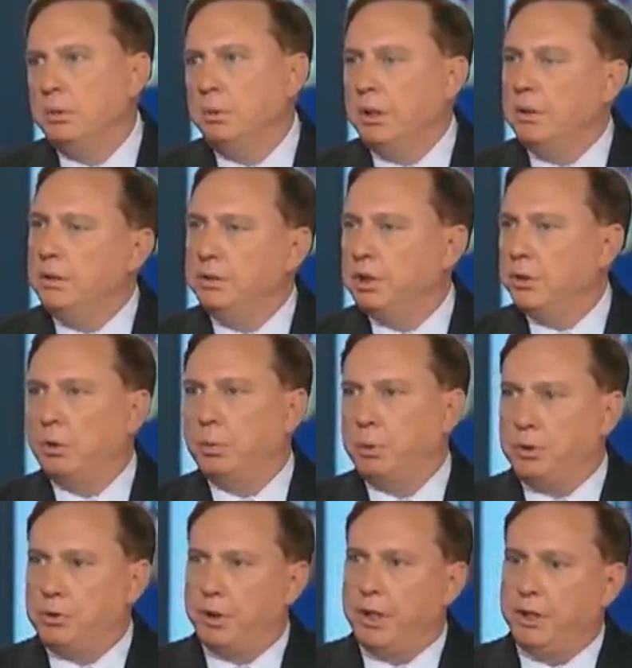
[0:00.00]
I mean, General
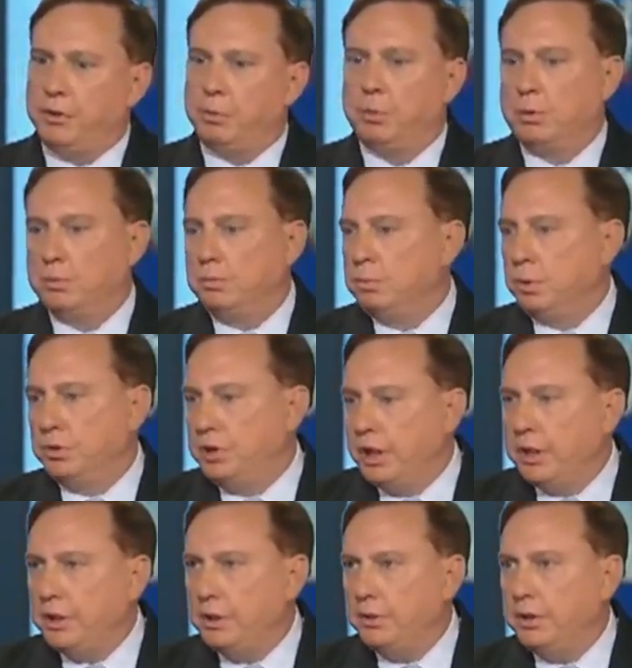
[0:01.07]
Petraeus will
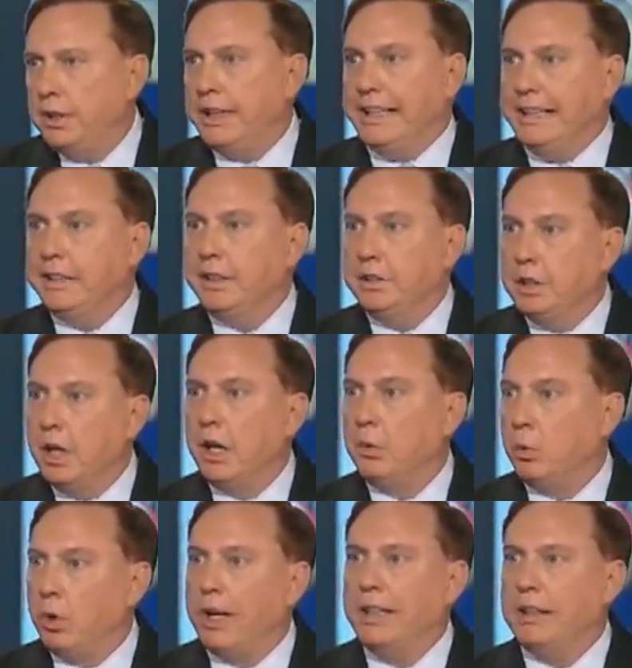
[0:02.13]
tell you that he did
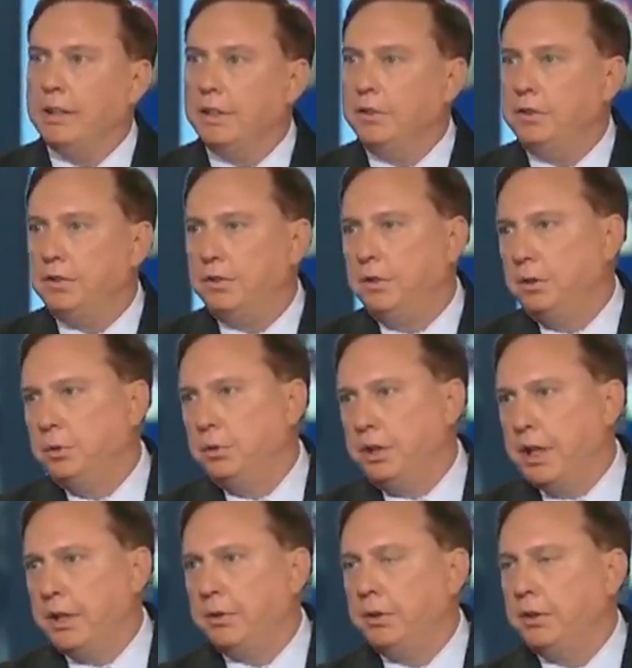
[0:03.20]
not write this new
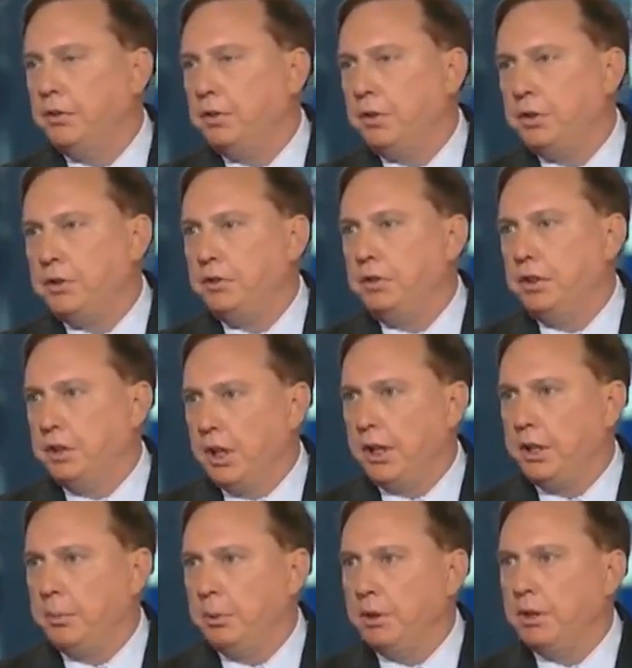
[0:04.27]
counterinsurgency
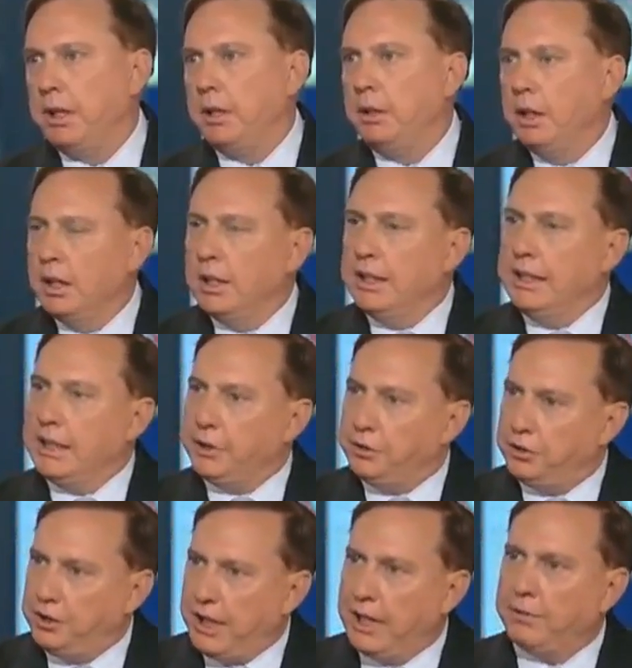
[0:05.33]
document. That he had a
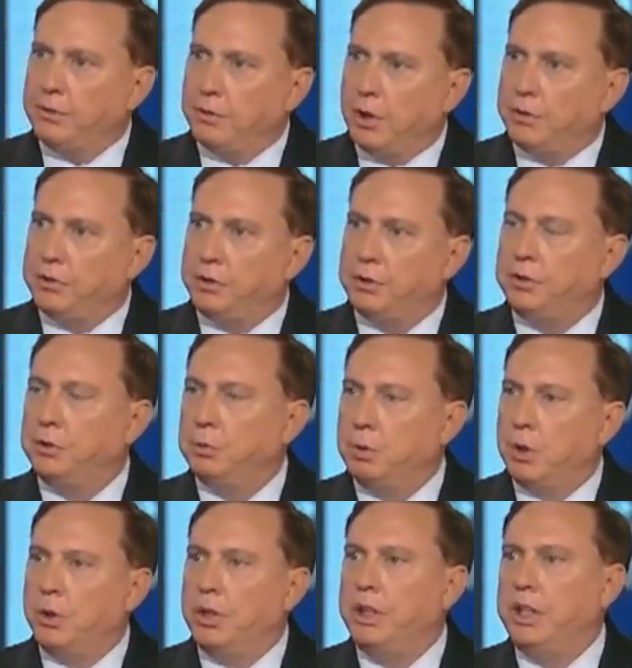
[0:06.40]
staff of officers who
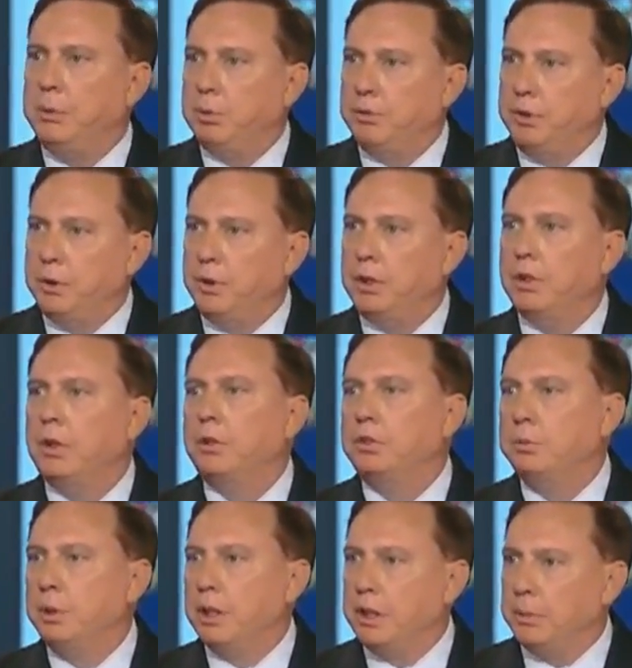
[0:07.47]
wrote it, he reviewed it,
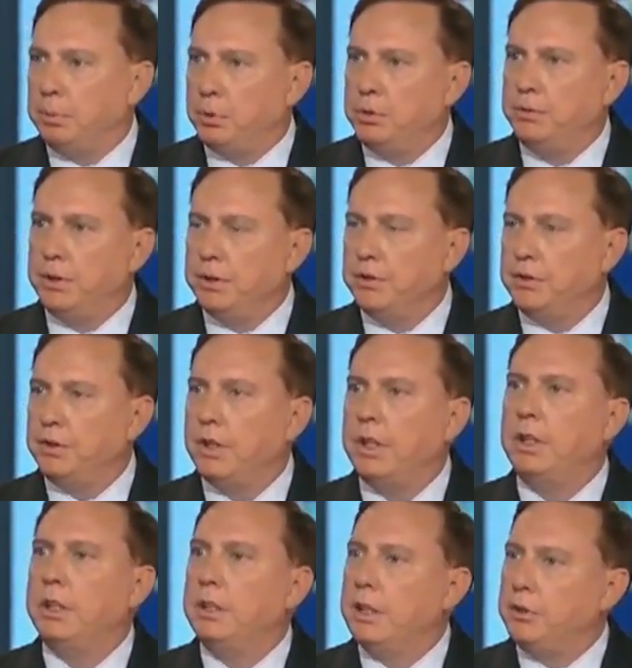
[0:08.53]
ultimately approved it and
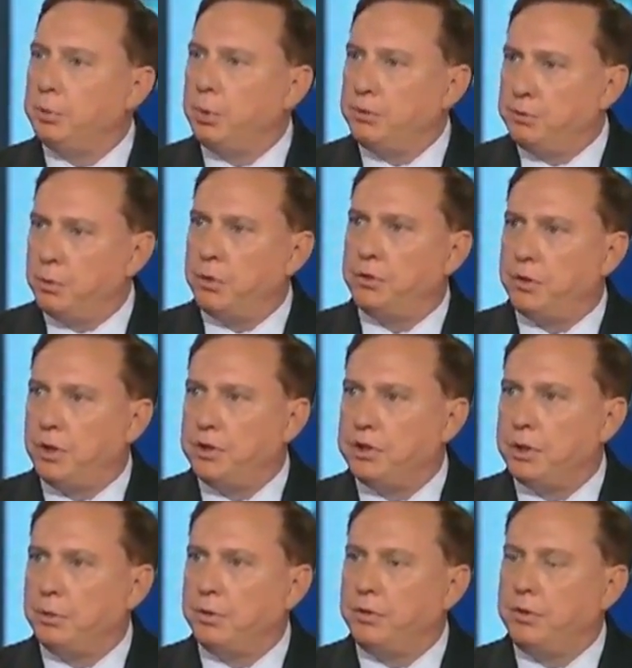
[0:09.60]
signed it. That's what 4-star
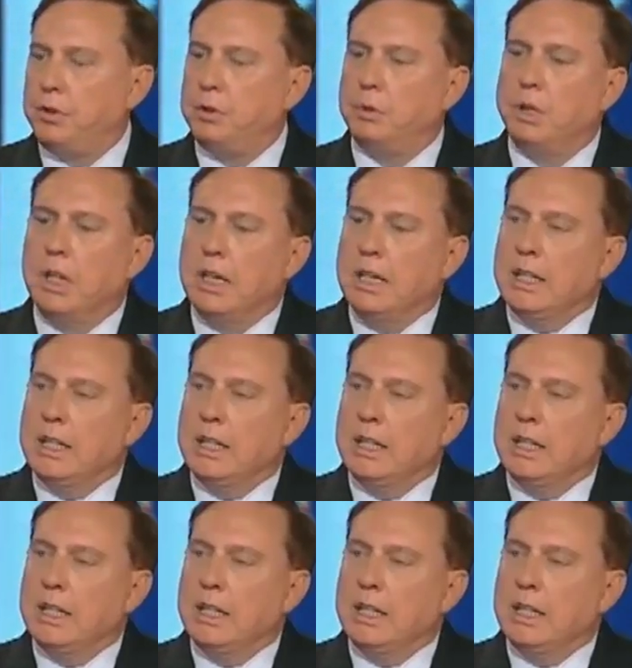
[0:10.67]
generals do.